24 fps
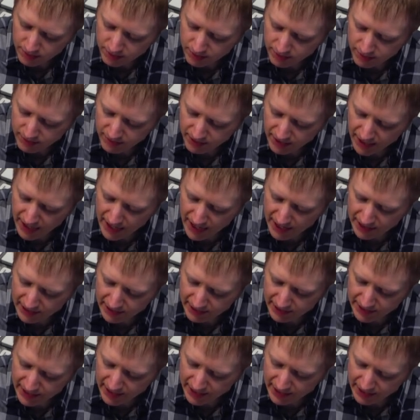to
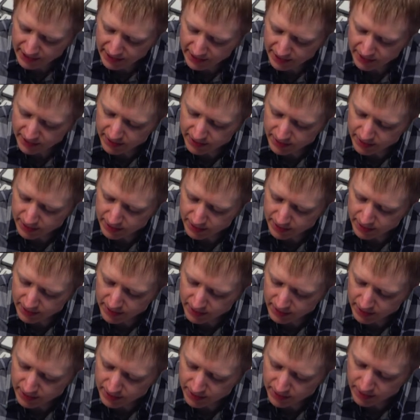allocate
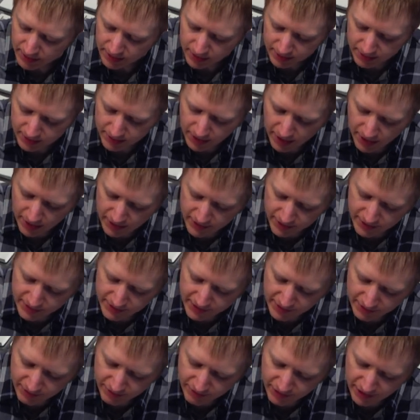to
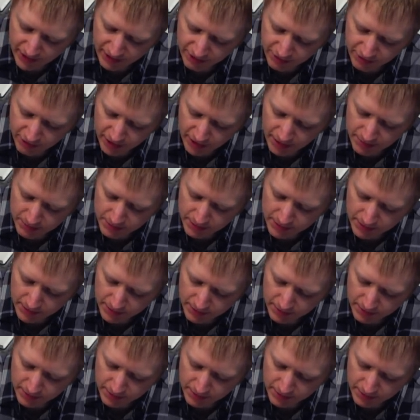unseen 5 grams.